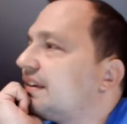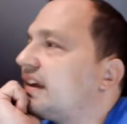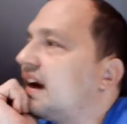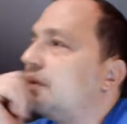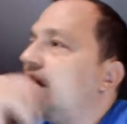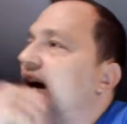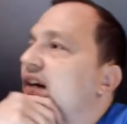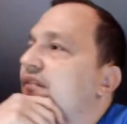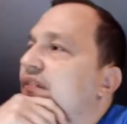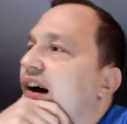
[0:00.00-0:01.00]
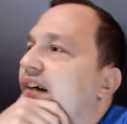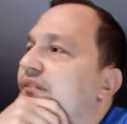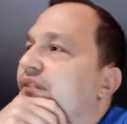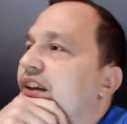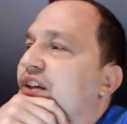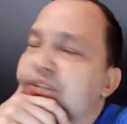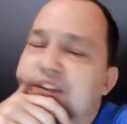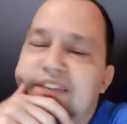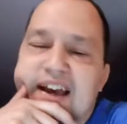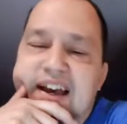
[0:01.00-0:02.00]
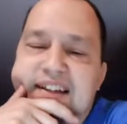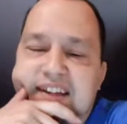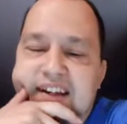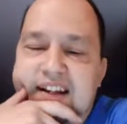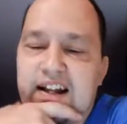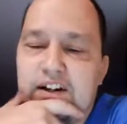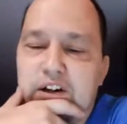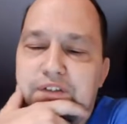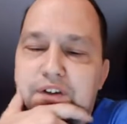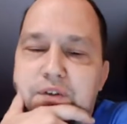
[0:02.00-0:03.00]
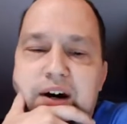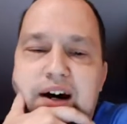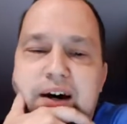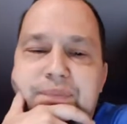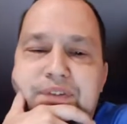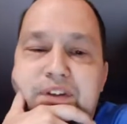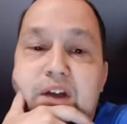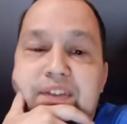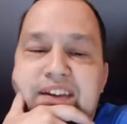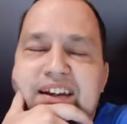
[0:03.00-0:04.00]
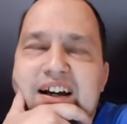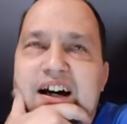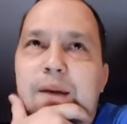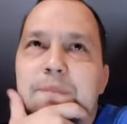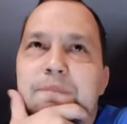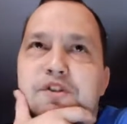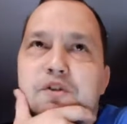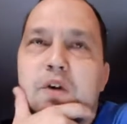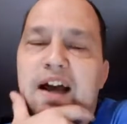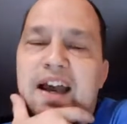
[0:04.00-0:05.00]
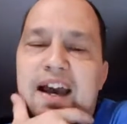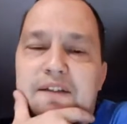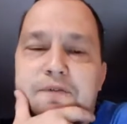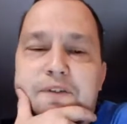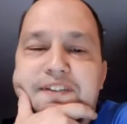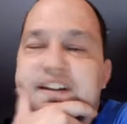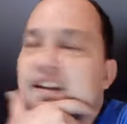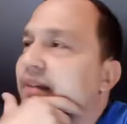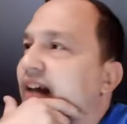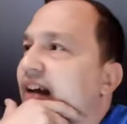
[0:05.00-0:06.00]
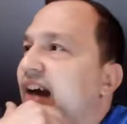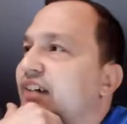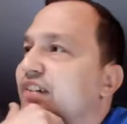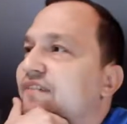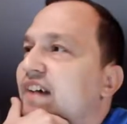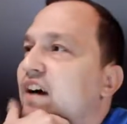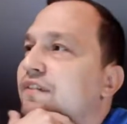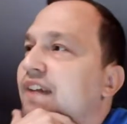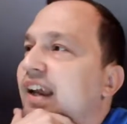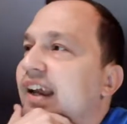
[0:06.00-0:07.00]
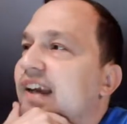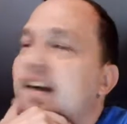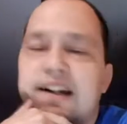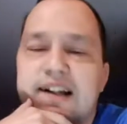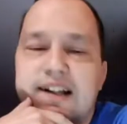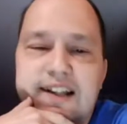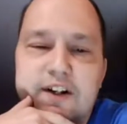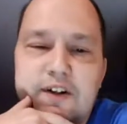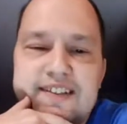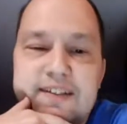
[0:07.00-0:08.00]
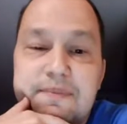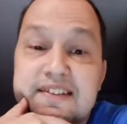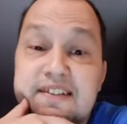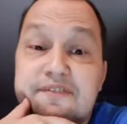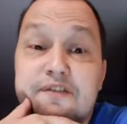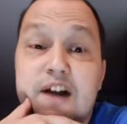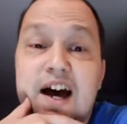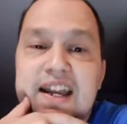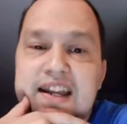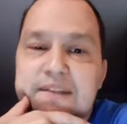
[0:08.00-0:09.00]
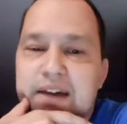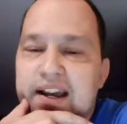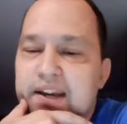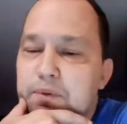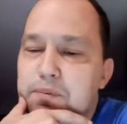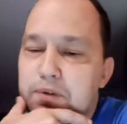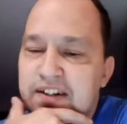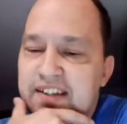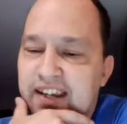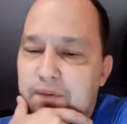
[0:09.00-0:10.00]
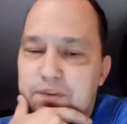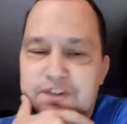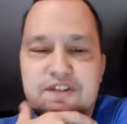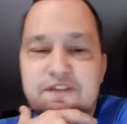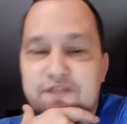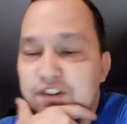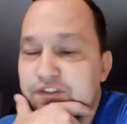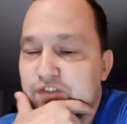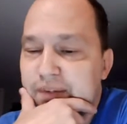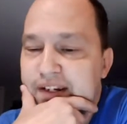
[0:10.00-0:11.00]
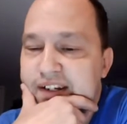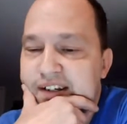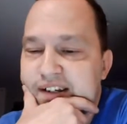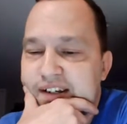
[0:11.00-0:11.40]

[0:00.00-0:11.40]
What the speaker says: So I will have videos on that, and I don't know if you saw the short I had recently, but I actually found a little itsy bitsy fry in my Mabuna tank, which is a first for me.